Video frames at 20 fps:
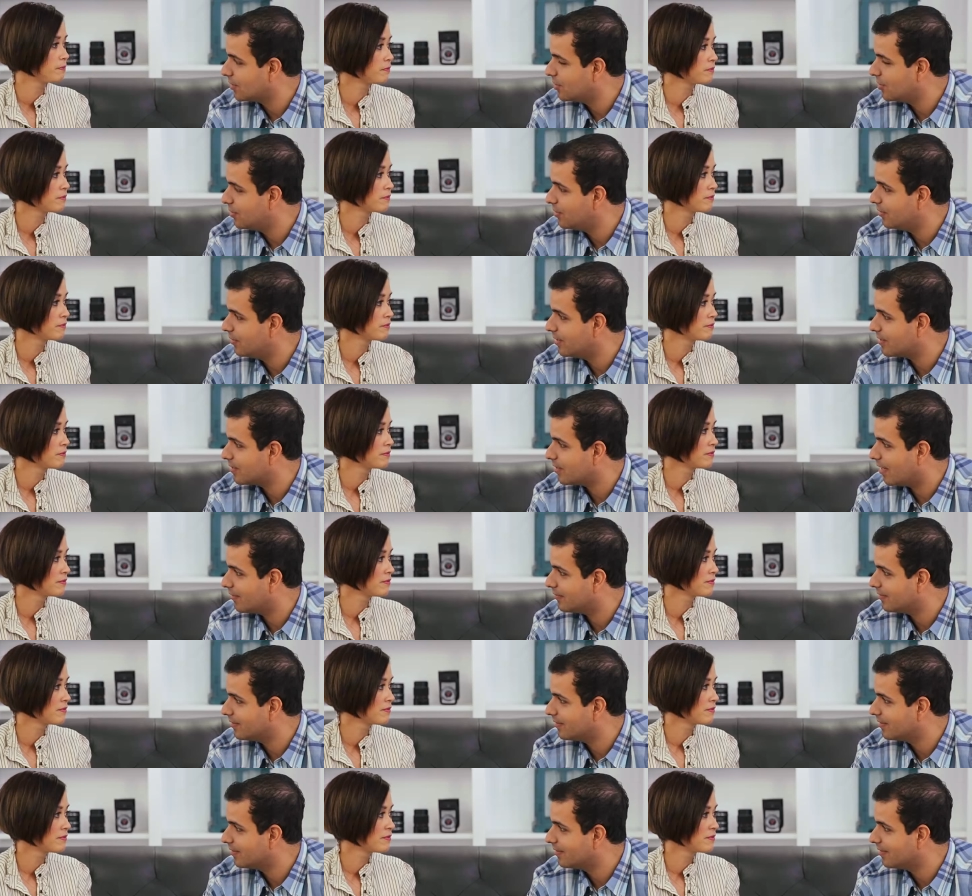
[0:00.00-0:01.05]
Speaker 1: Do you do this
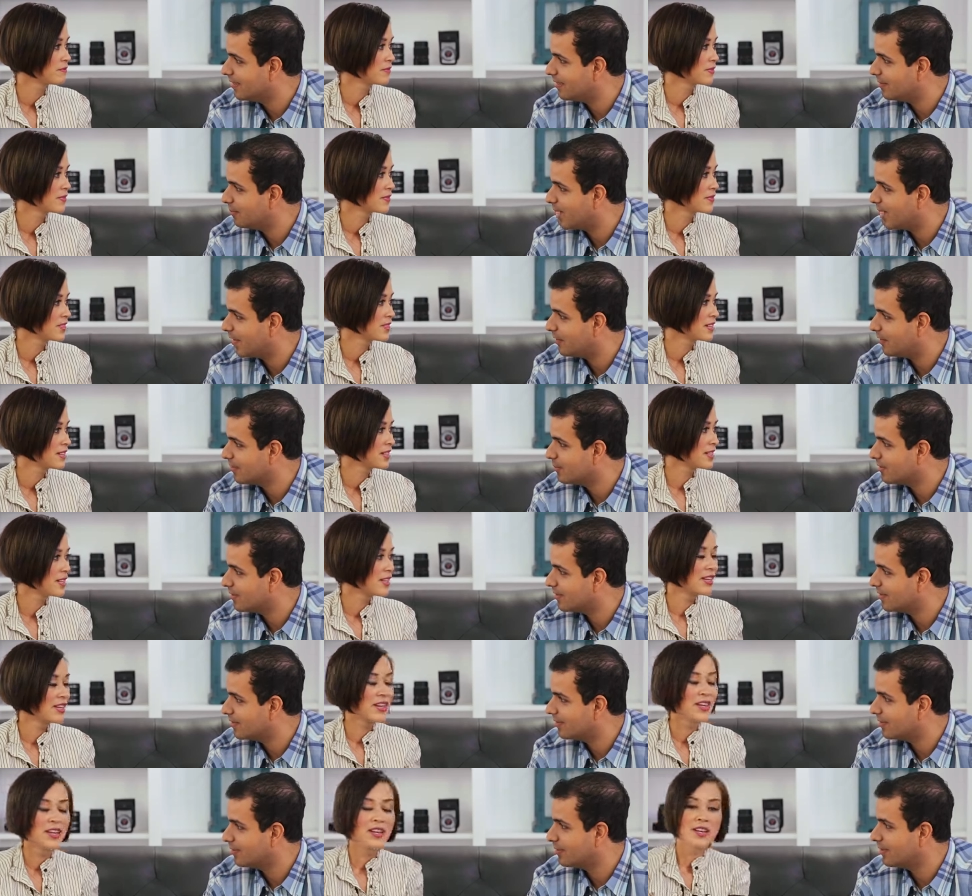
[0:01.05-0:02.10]
often in bathrooms?
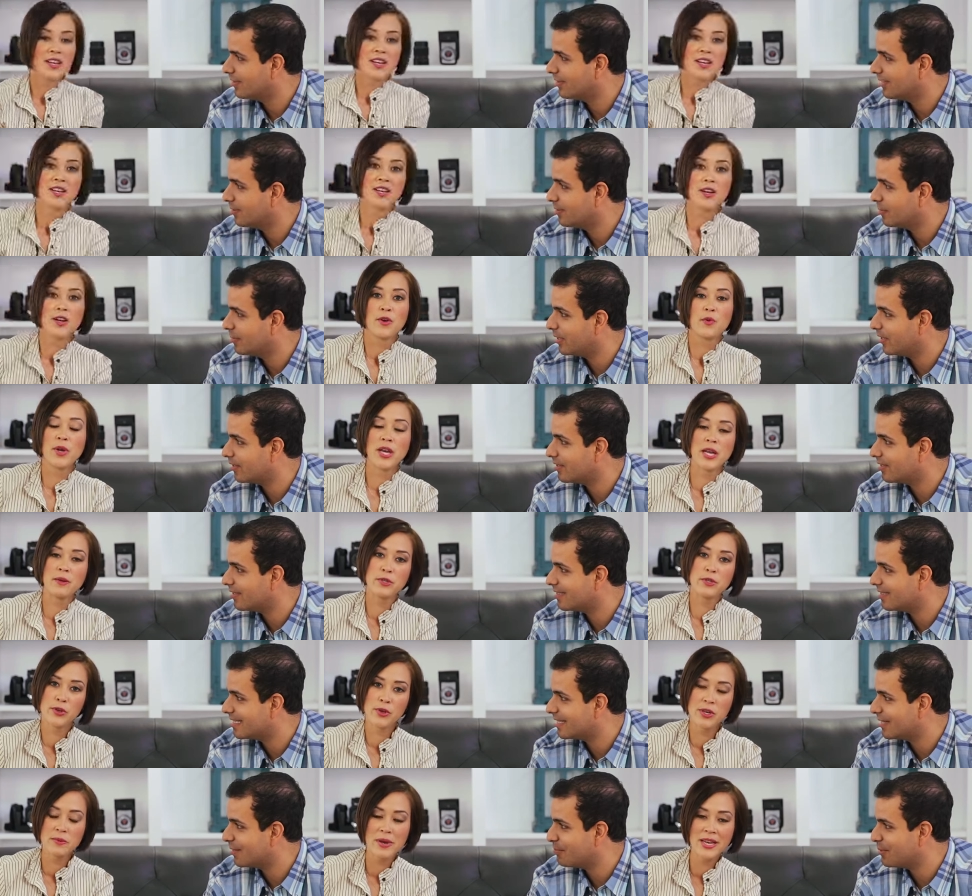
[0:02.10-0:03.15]
You look in the
Speaker 2: mirror? When I'm
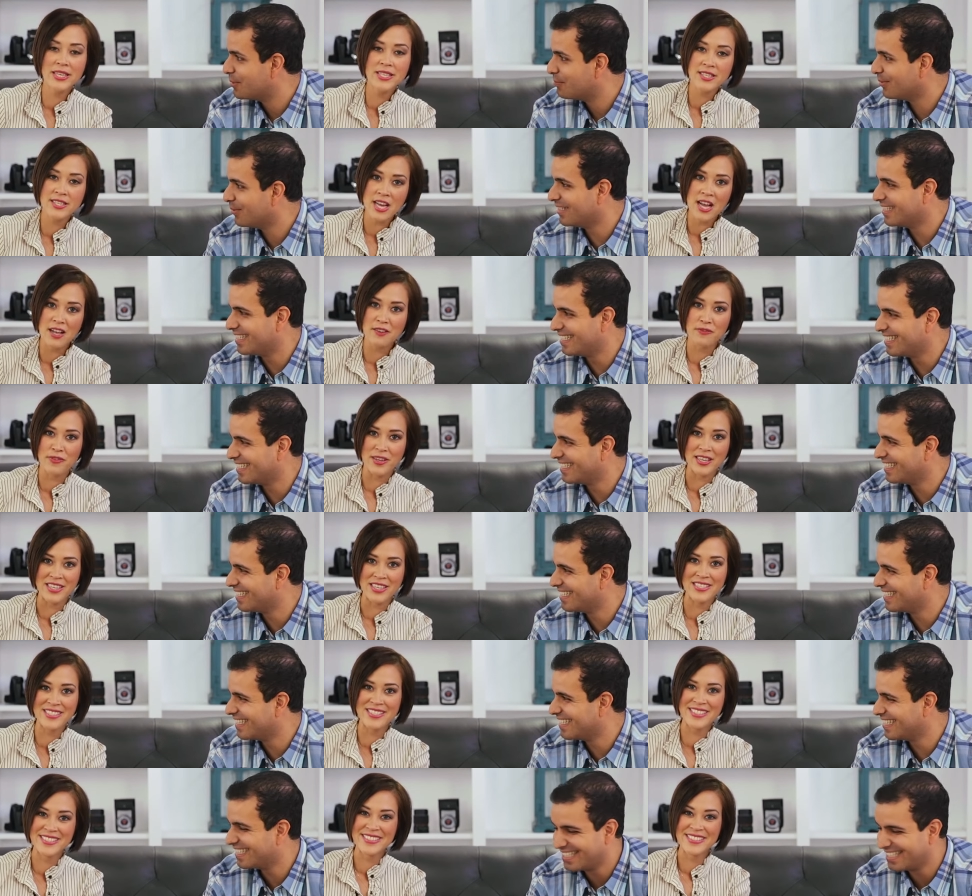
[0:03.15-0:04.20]
doing my
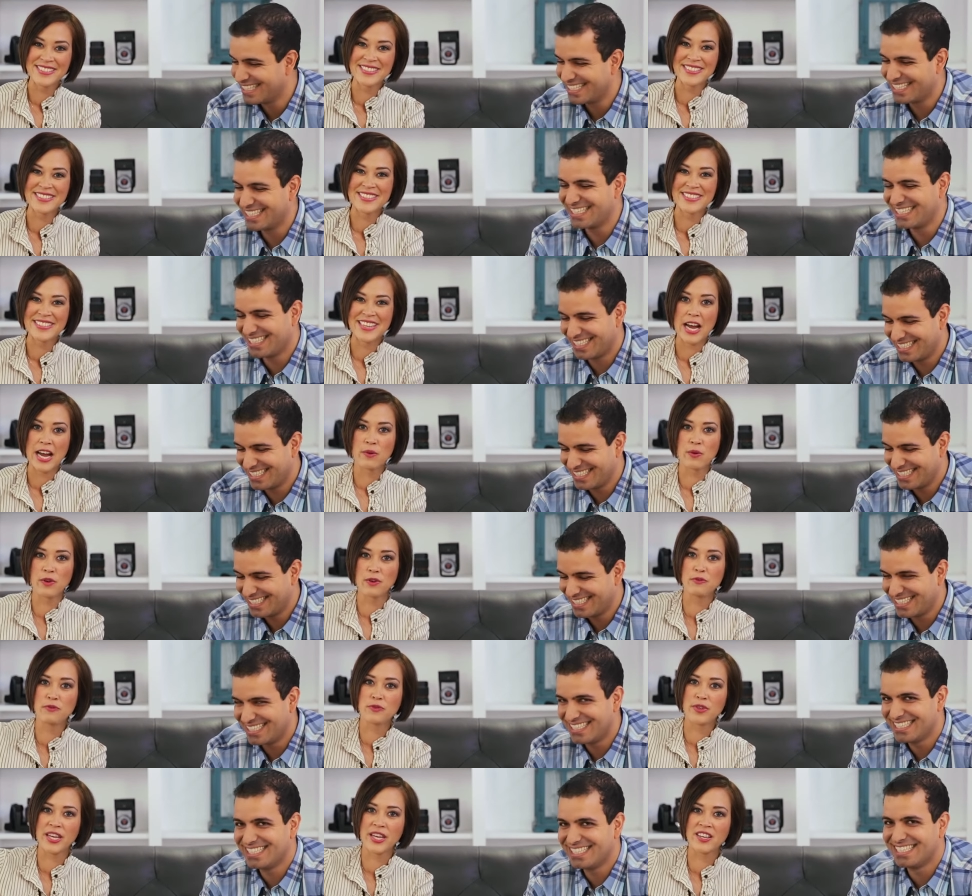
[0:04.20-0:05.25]
selfies, I will
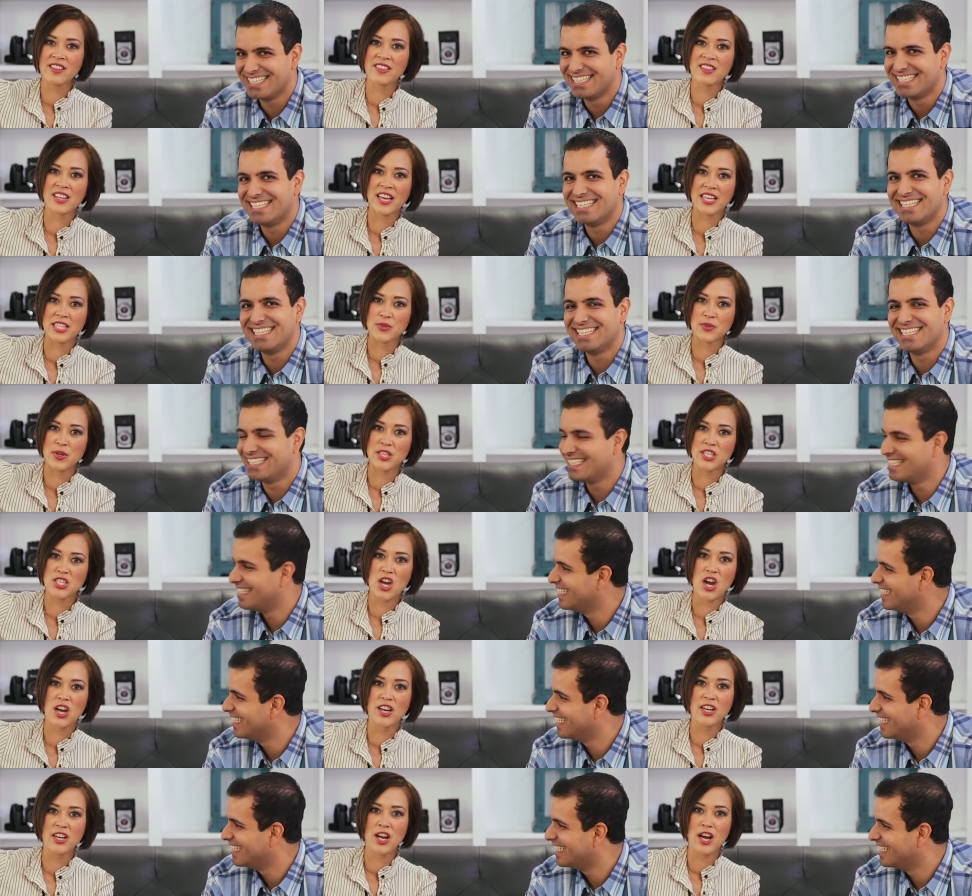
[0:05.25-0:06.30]
flick the light switch
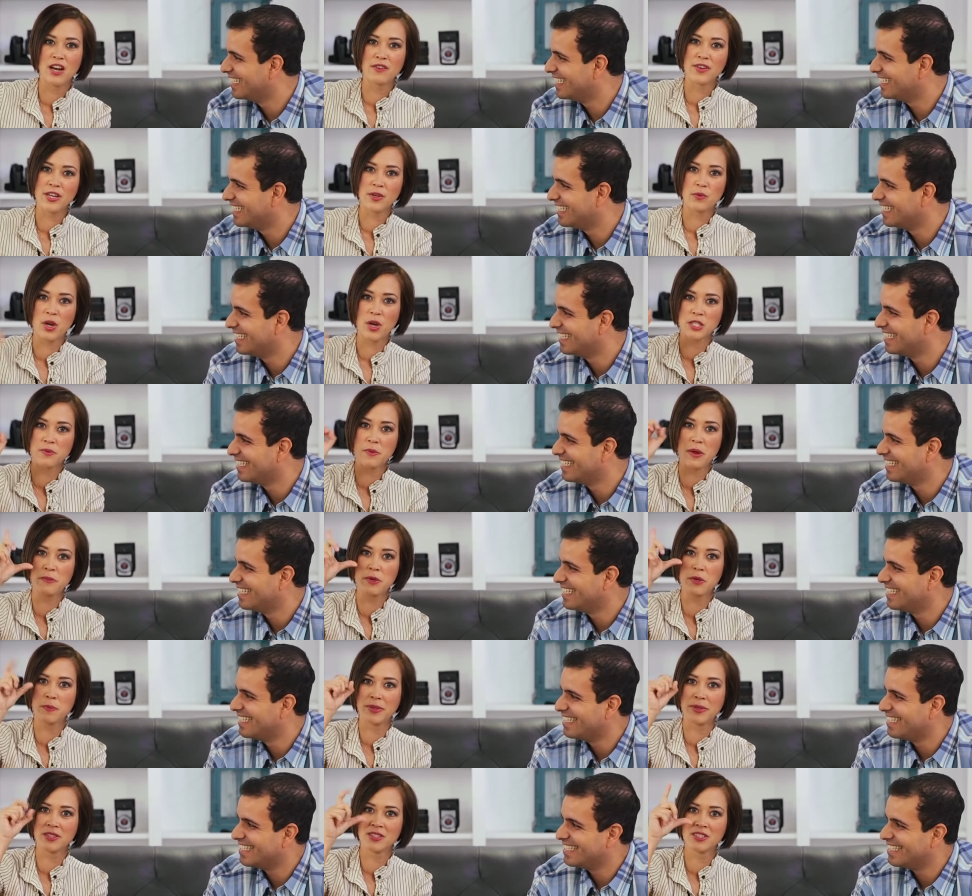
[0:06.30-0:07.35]
on and off and watch my
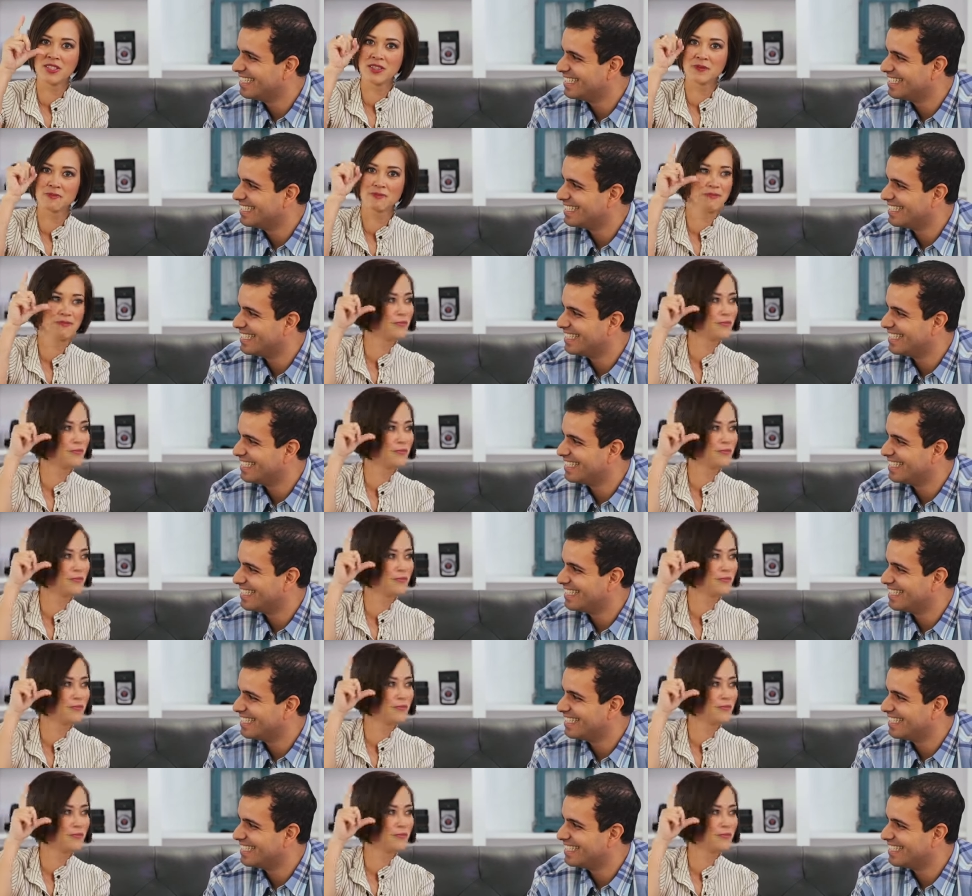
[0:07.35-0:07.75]
pupils